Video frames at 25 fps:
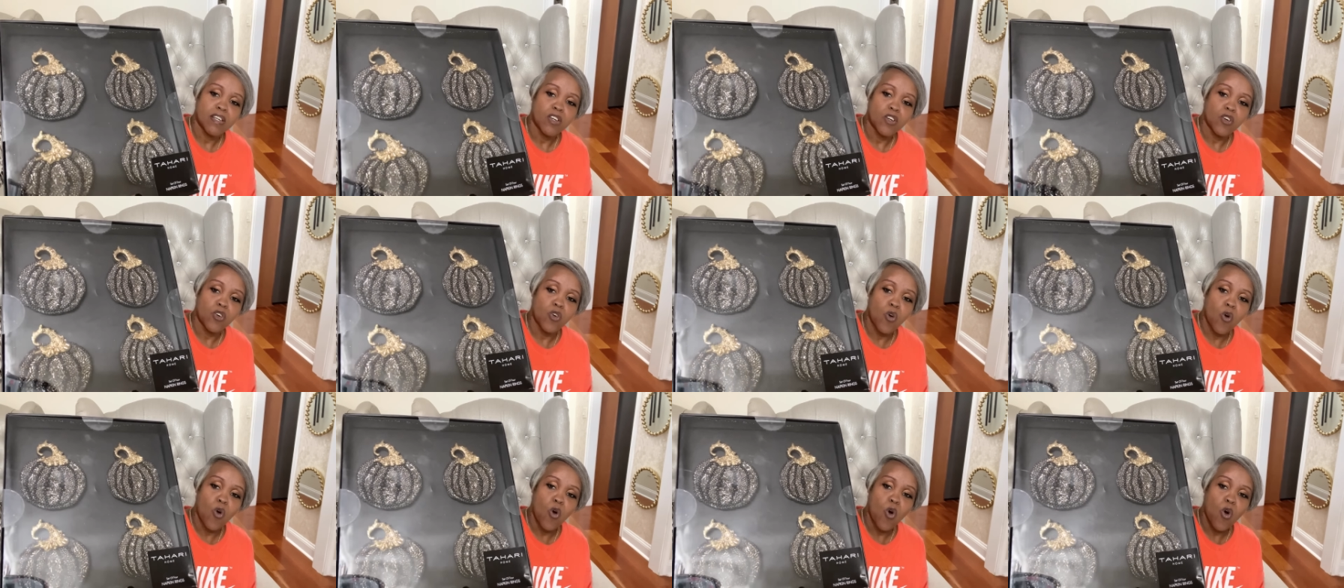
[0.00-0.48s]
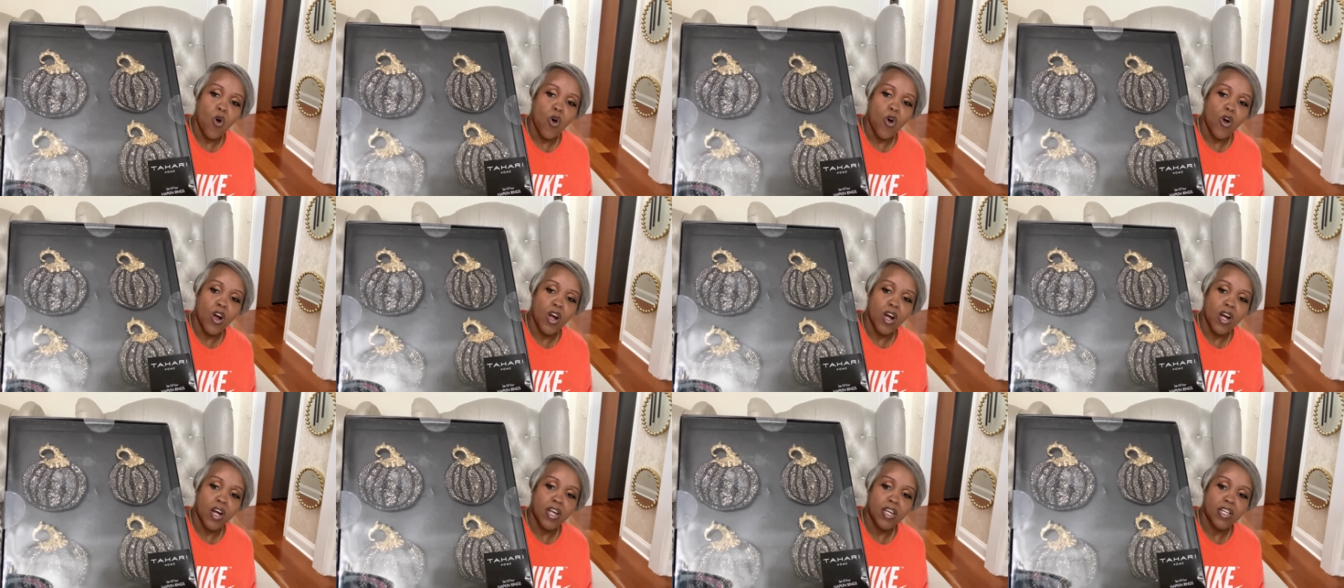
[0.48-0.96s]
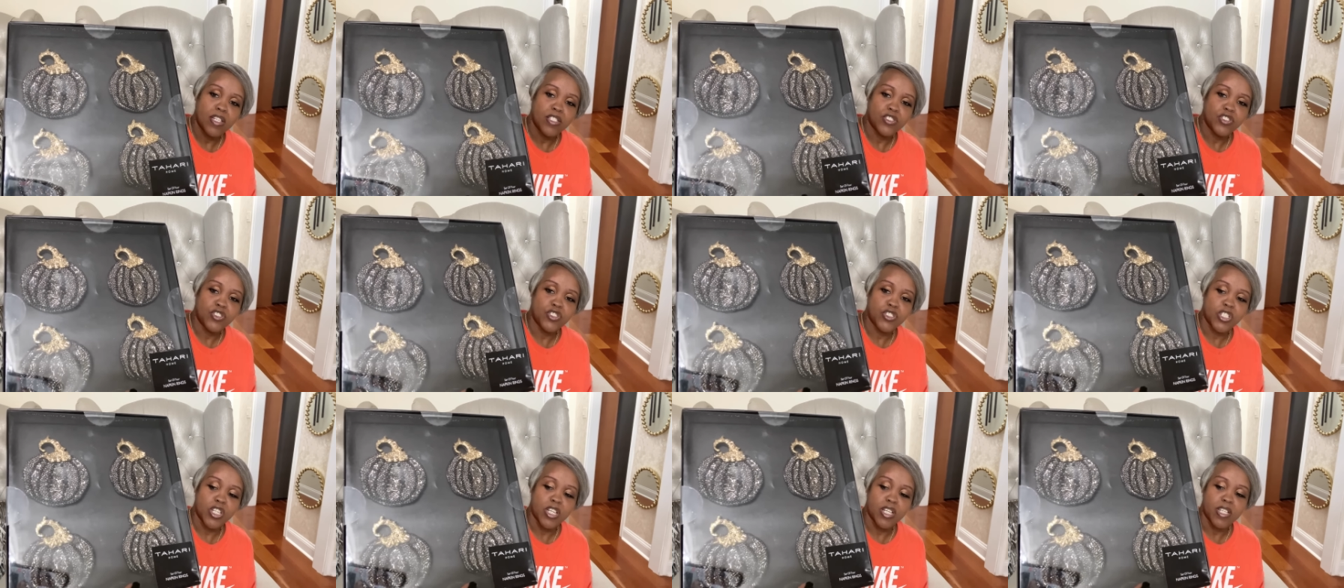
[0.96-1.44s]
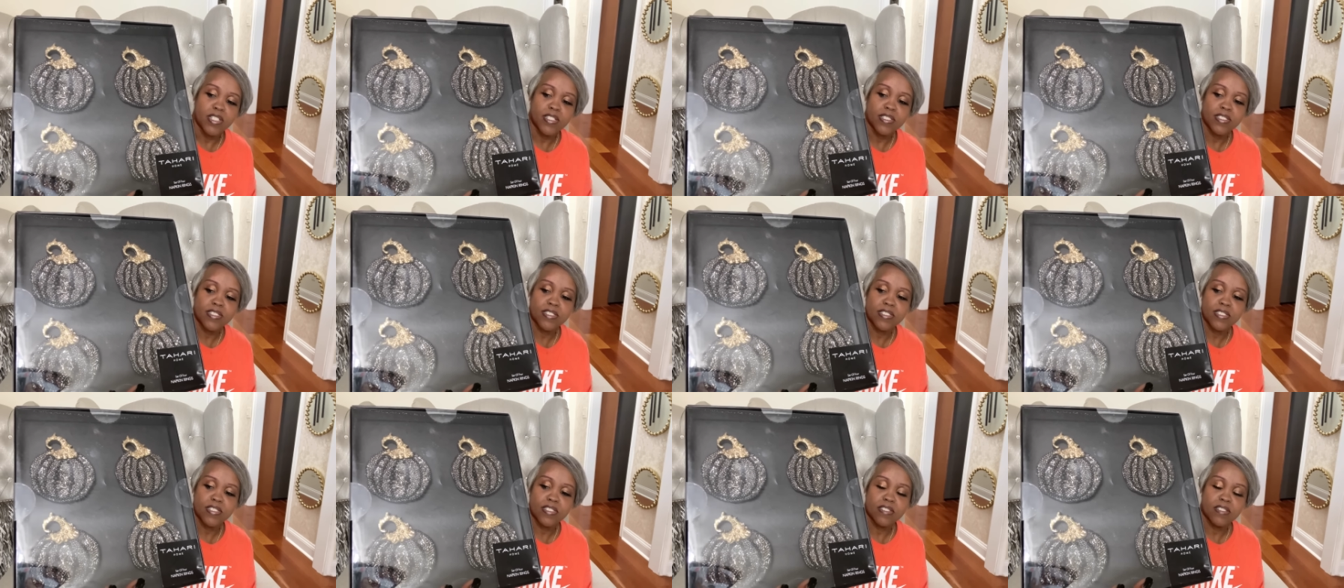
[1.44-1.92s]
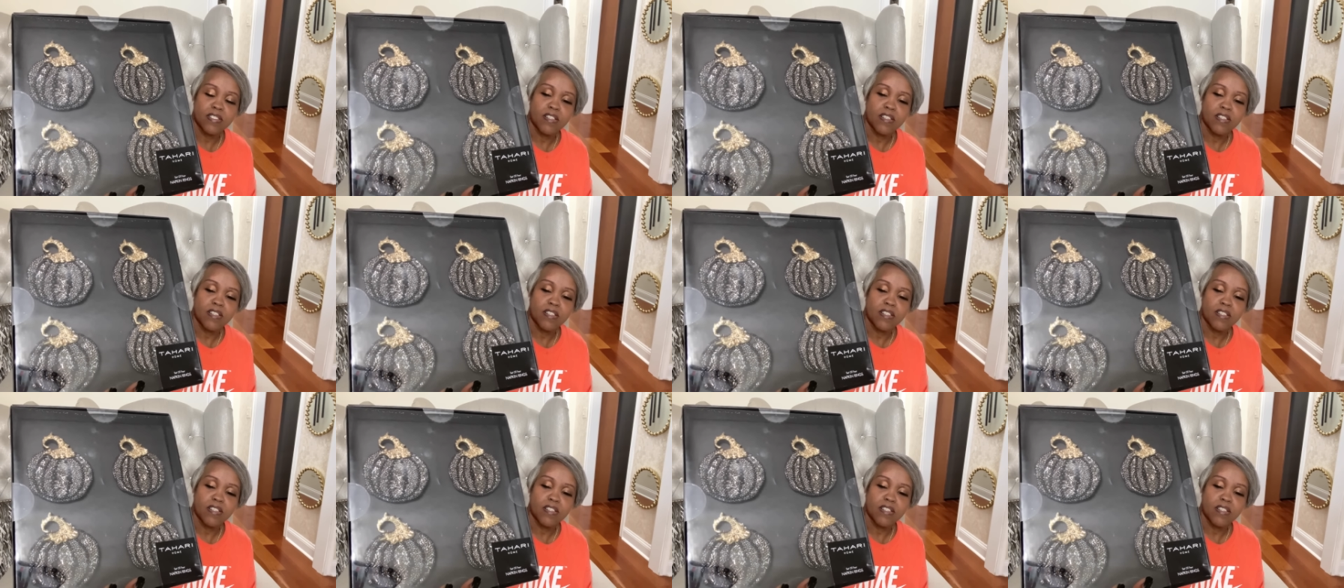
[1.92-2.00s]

Gorgeous.